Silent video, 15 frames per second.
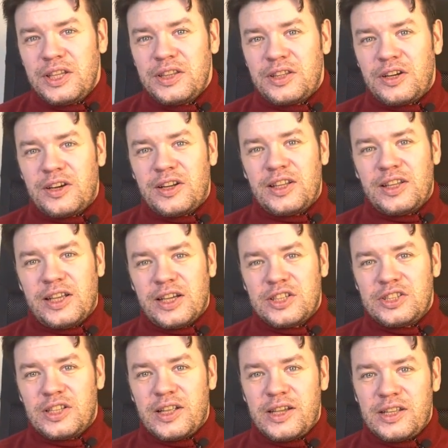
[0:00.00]
internet
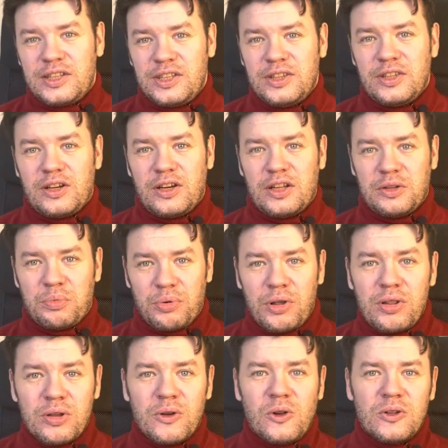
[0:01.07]
actually and internet
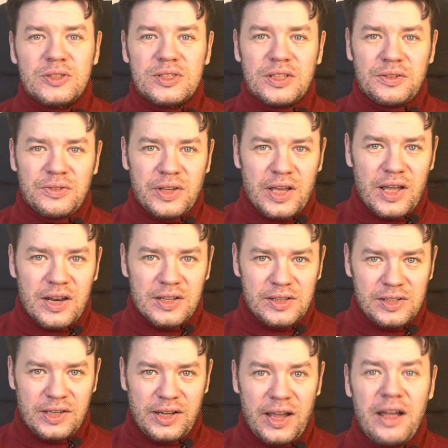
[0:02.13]
protocols that we
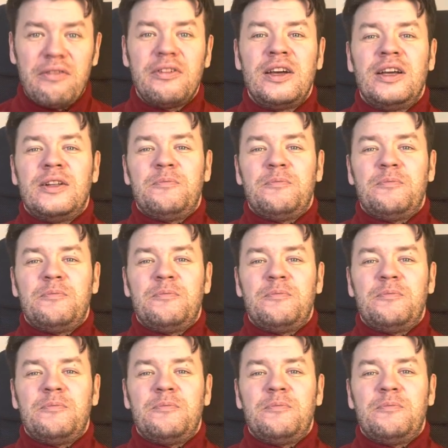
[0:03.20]
currently have,